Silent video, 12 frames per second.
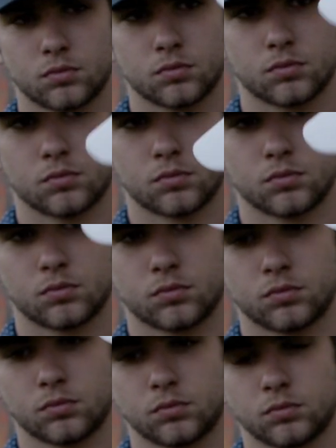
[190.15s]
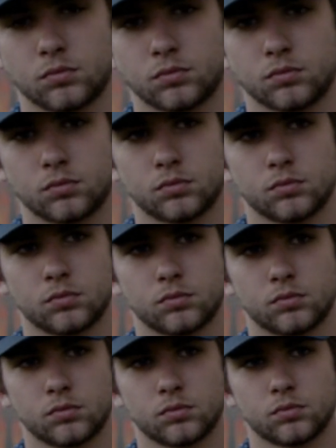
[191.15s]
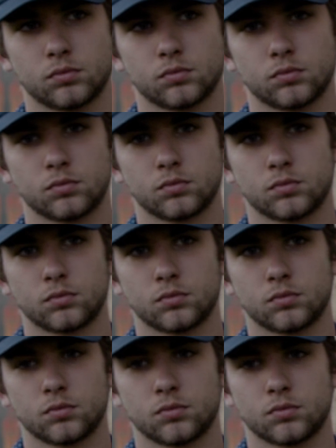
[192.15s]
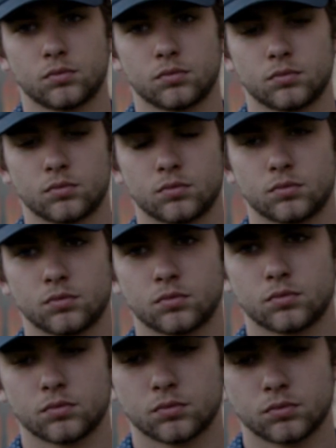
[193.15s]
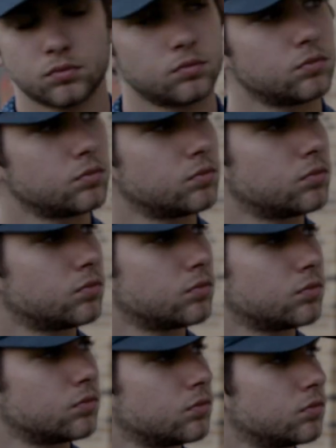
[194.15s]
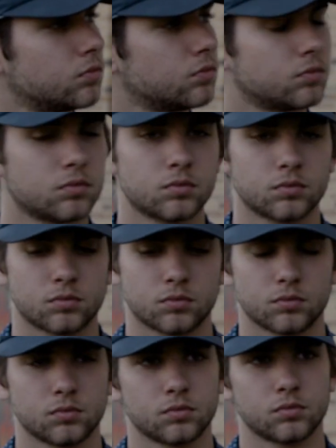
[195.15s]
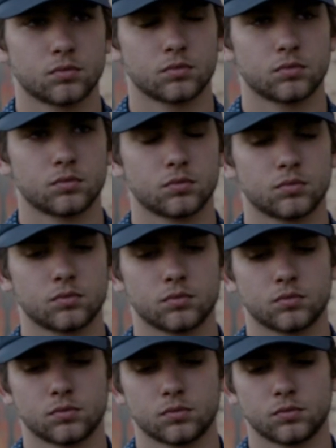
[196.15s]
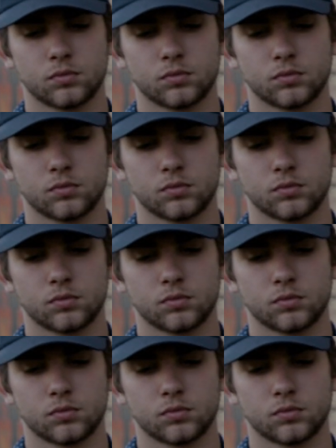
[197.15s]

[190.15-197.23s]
No words are spoken by the person on screen.